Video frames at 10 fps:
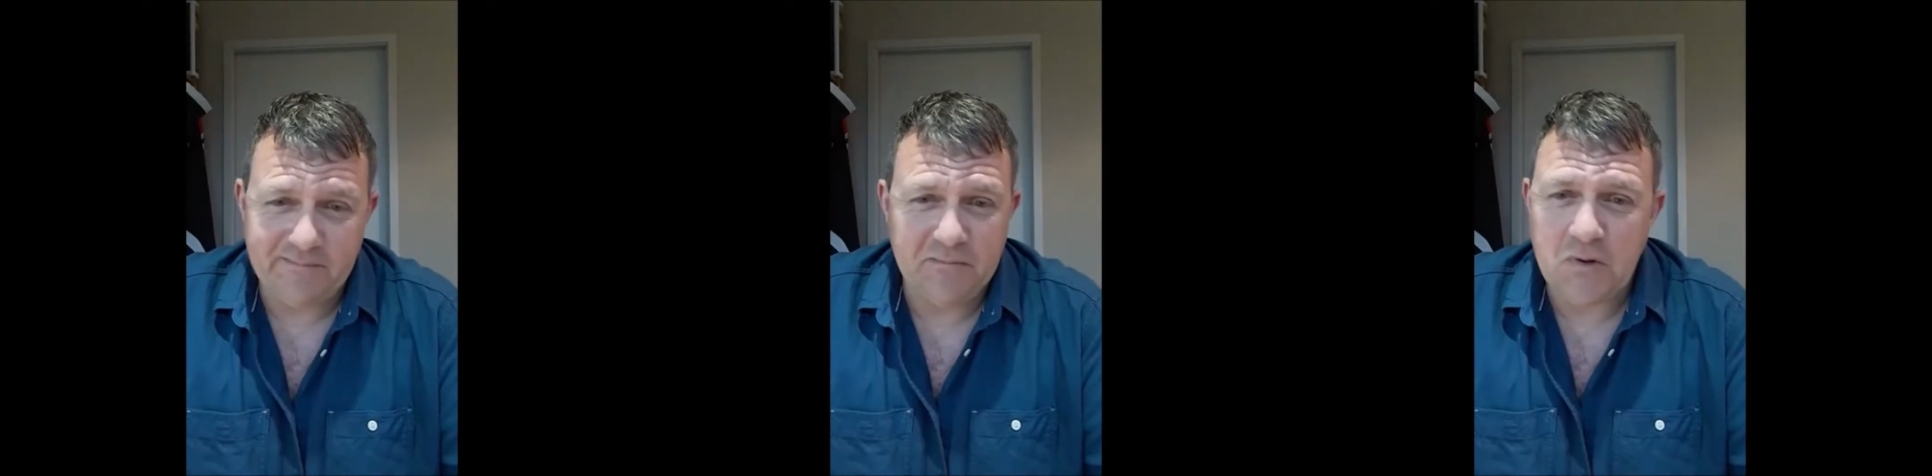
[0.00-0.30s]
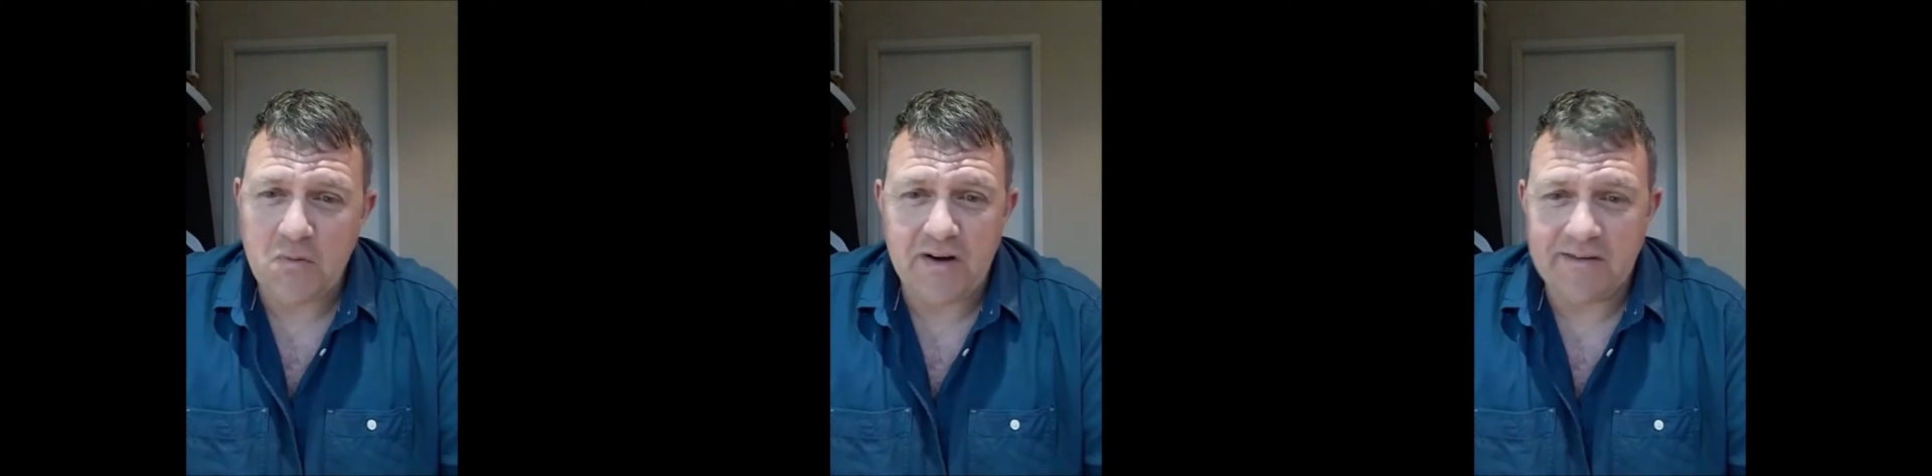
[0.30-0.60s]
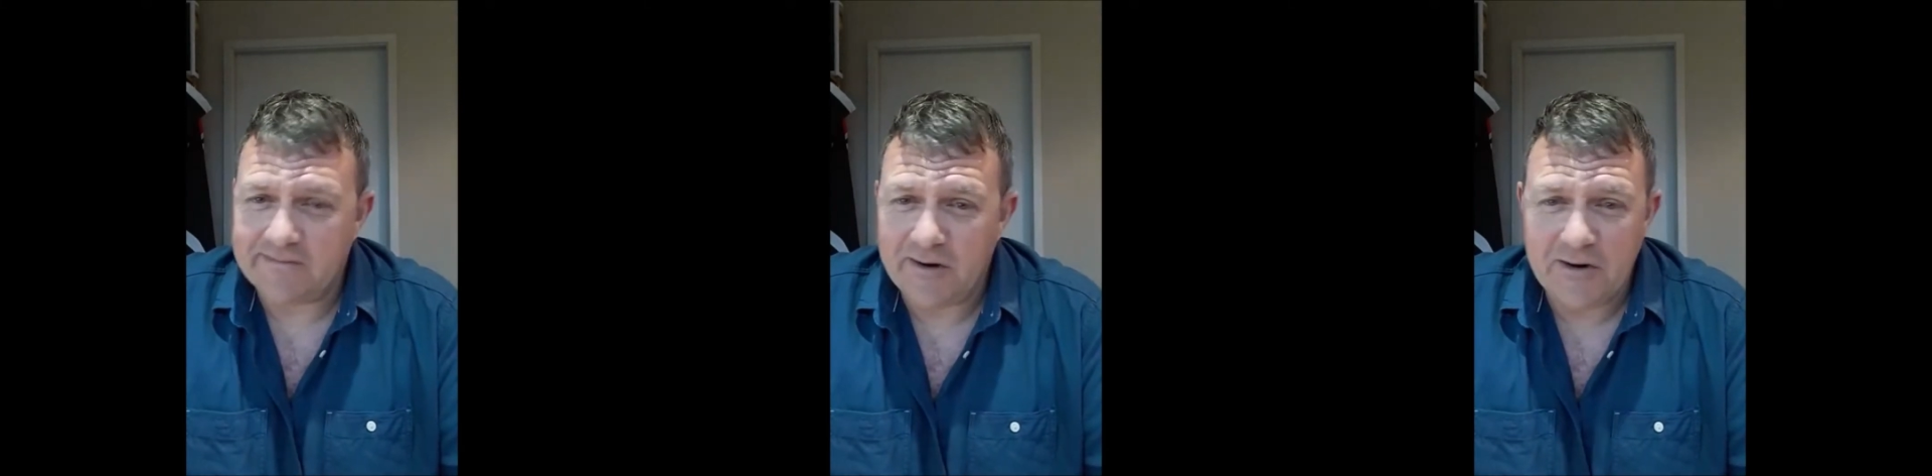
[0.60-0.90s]
Point
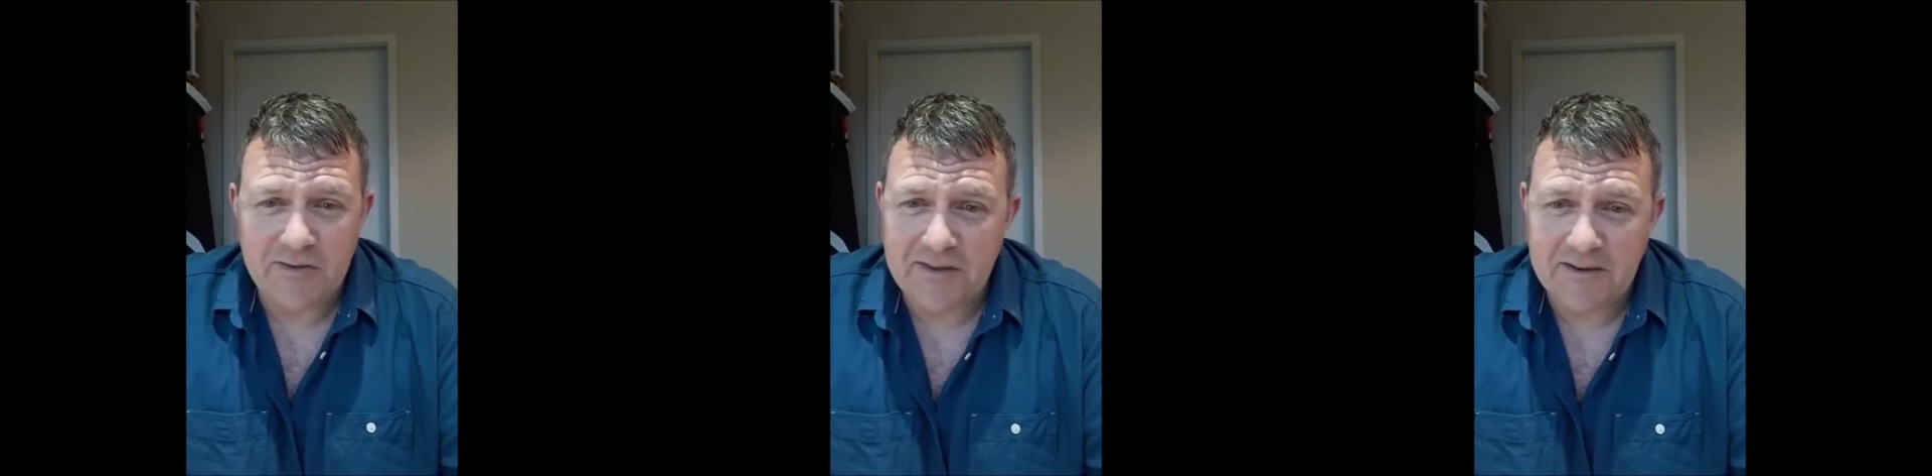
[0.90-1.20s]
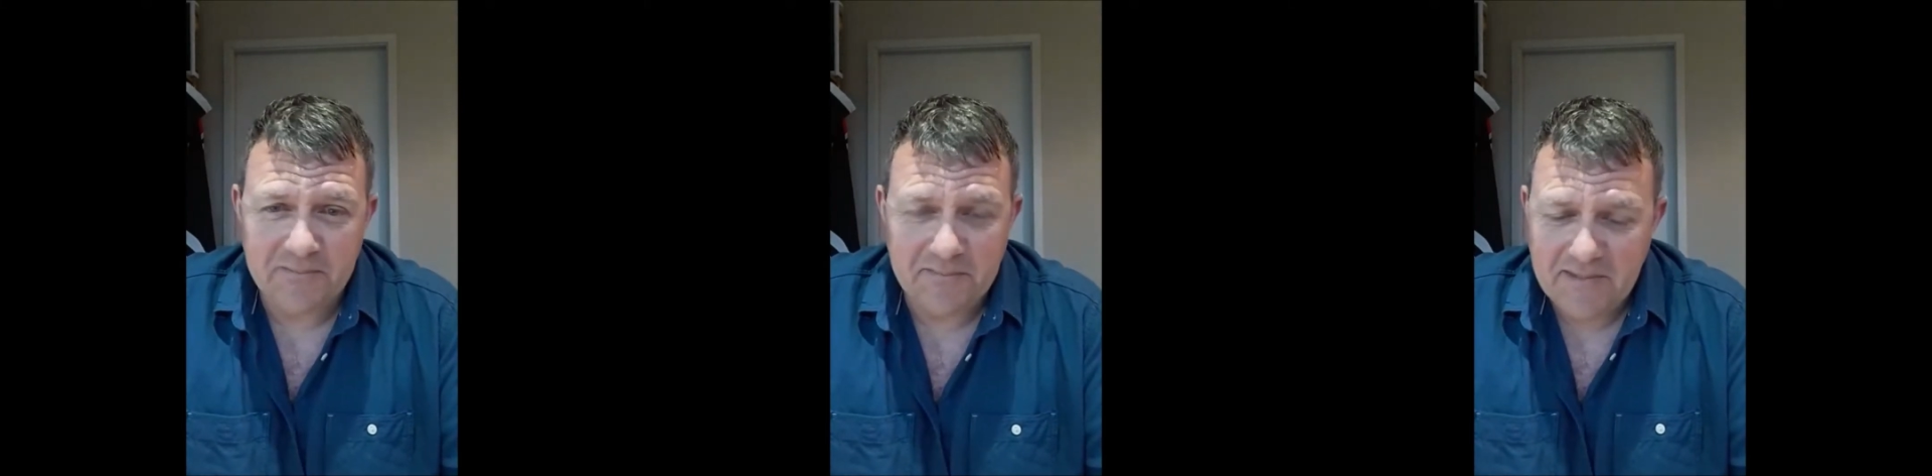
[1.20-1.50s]
one, not a good thing.